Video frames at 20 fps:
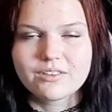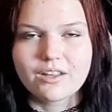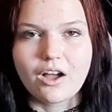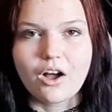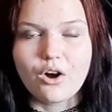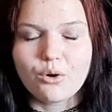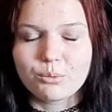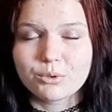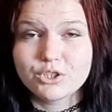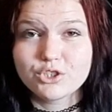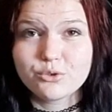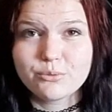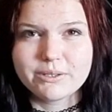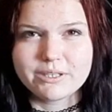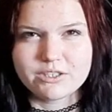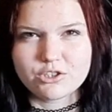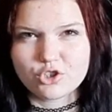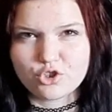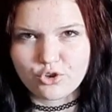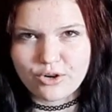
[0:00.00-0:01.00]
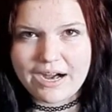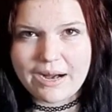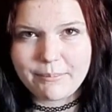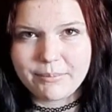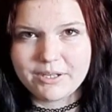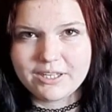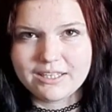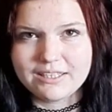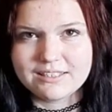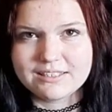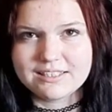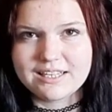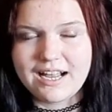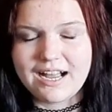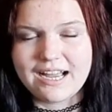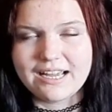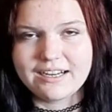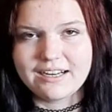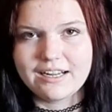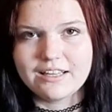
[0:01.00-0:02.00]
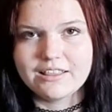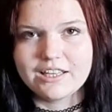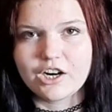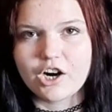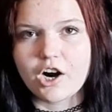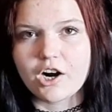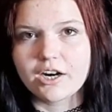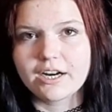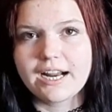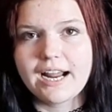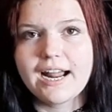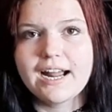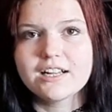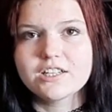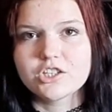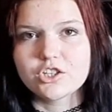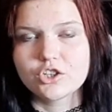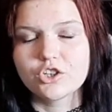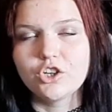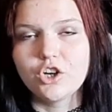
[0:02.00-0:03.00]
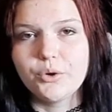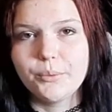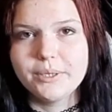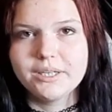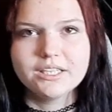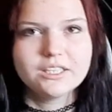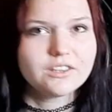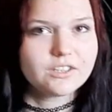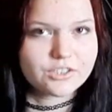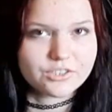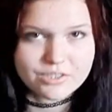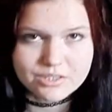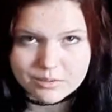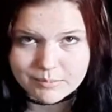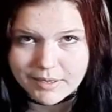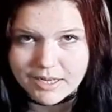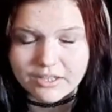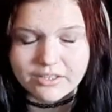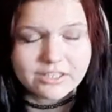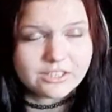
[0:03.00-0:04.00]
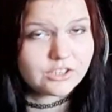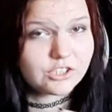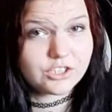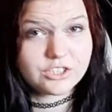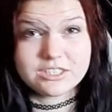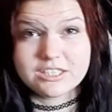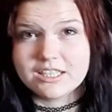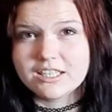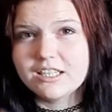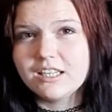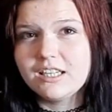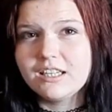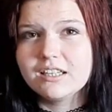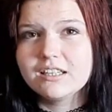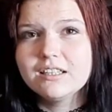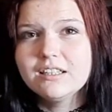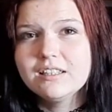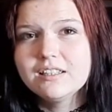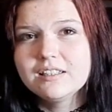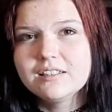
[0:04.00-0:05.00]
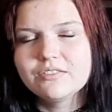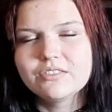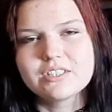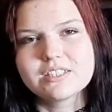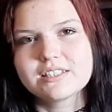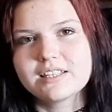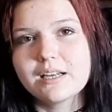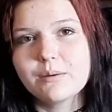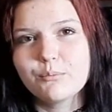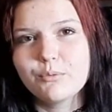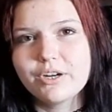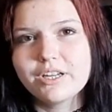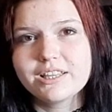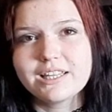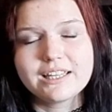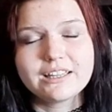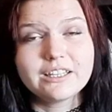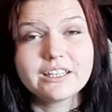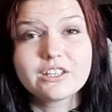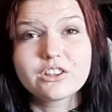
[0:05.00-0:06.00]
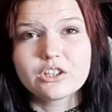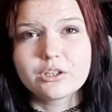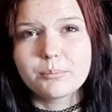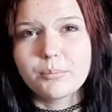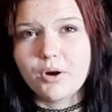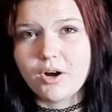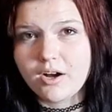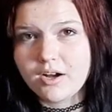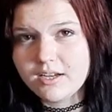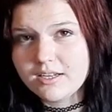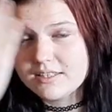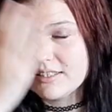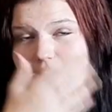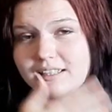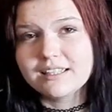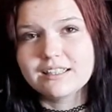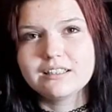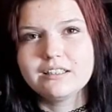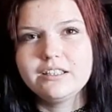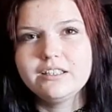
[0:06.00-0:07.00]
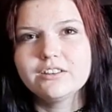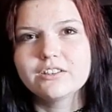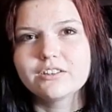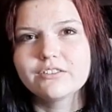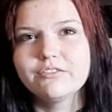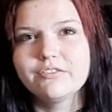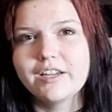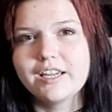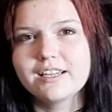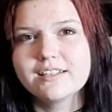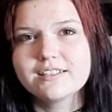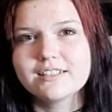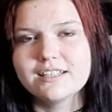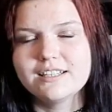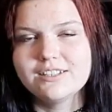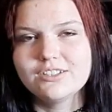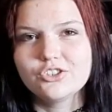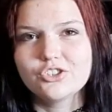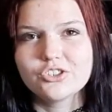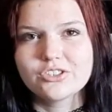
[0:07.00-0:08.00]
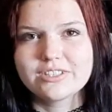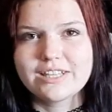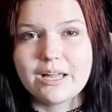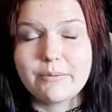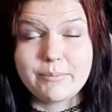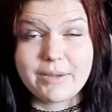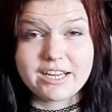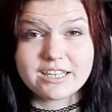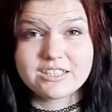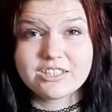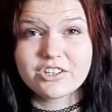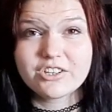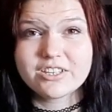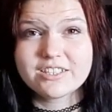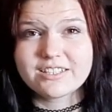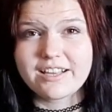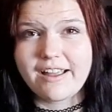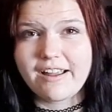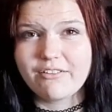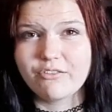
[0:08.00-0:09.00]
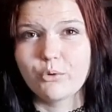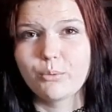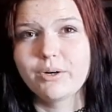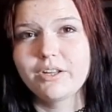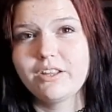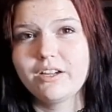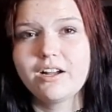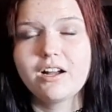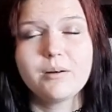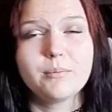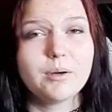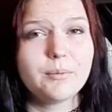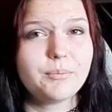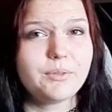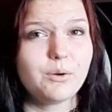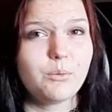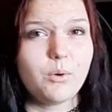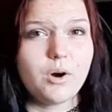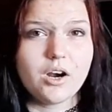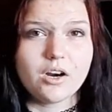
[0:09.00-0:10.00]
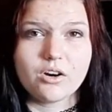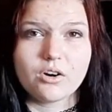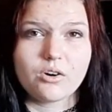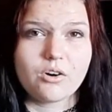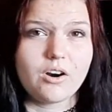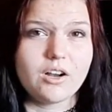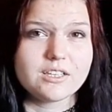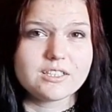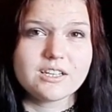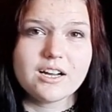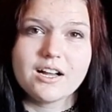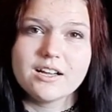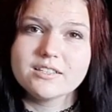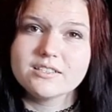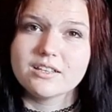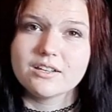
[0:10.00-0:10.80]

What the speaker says: all we're doing is trapping it inside, and then our cats are going in there smelling, they're digging, the same way they lick their paws and then clean their face, and it's just that bacteria is everywhere. They come up, they walk across us,